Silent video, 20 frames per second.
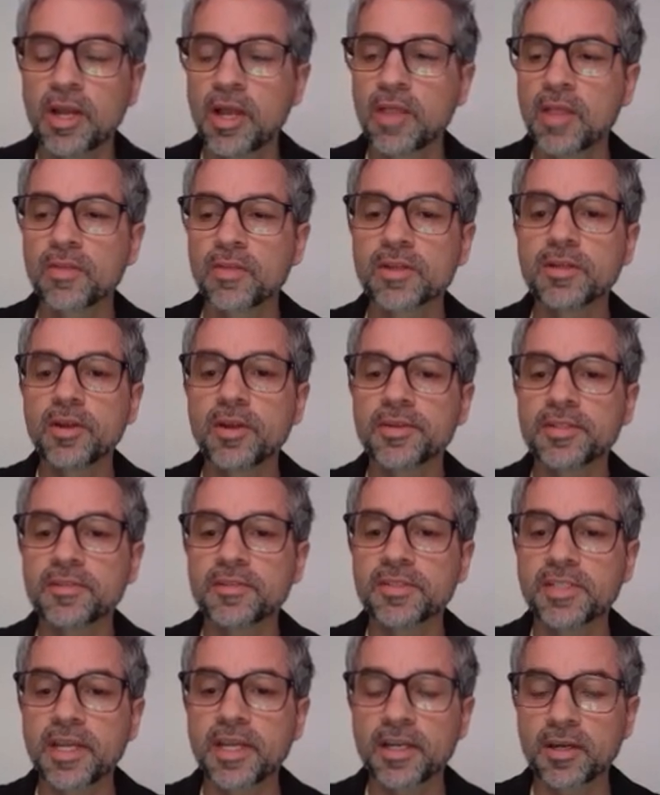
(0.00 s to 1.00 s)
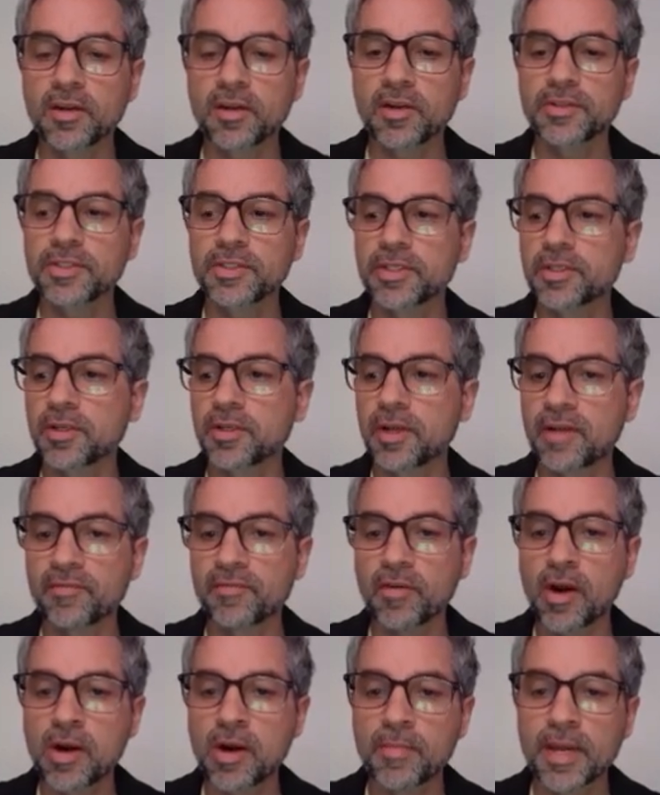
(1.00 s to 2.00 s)
There's lots of psychological,
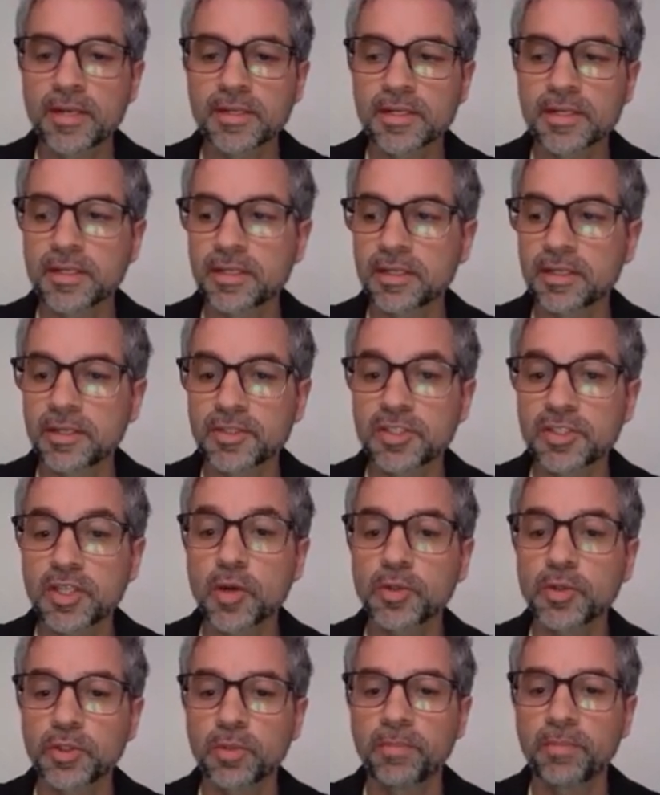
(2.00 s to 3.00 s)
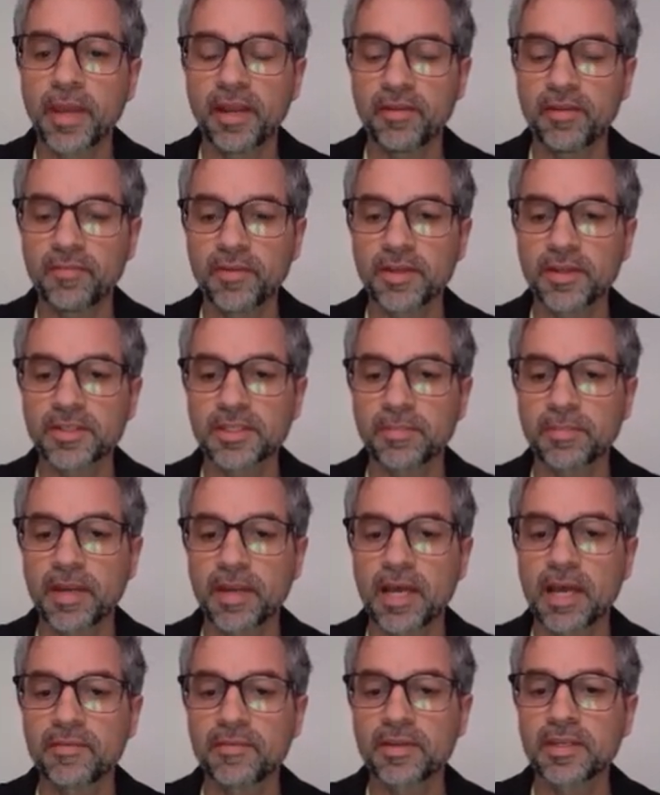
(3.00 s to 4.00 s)
environmental and social benefits about
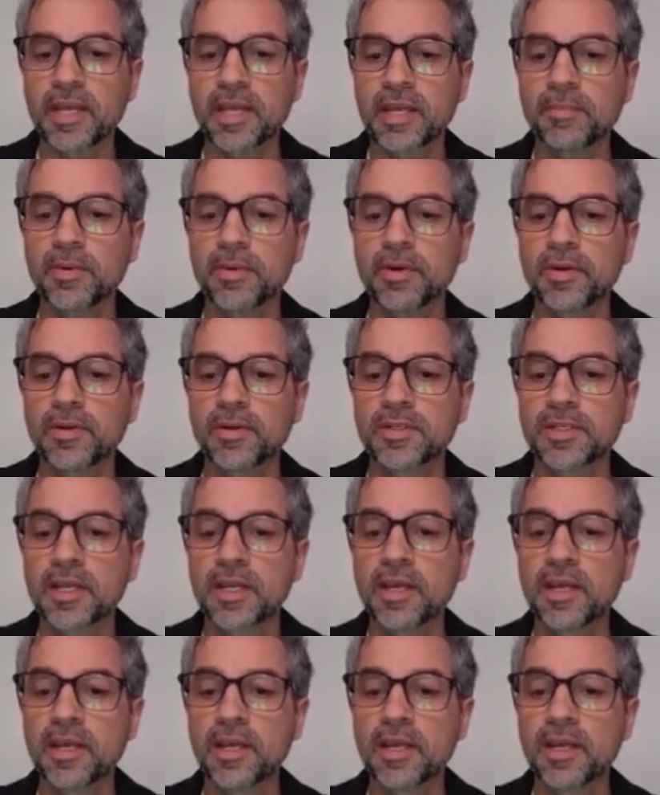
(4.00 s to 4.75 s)
having neighbourhoods